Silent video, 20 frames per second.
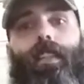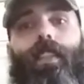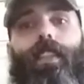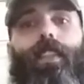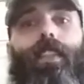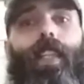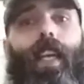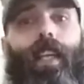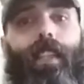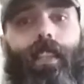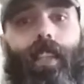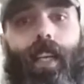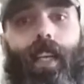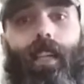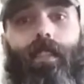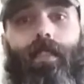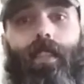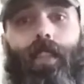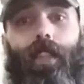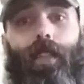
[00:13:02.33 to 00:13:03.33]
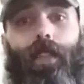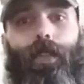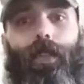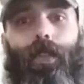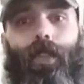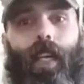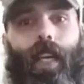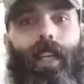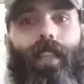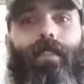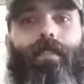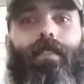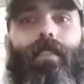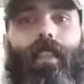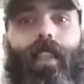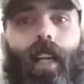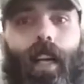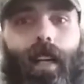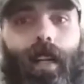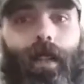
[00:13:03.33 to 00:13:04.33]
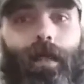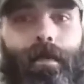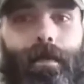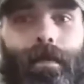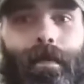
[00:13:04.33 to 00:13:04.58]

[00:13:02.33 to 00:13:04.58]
Stay safe. Shoot straight. Later.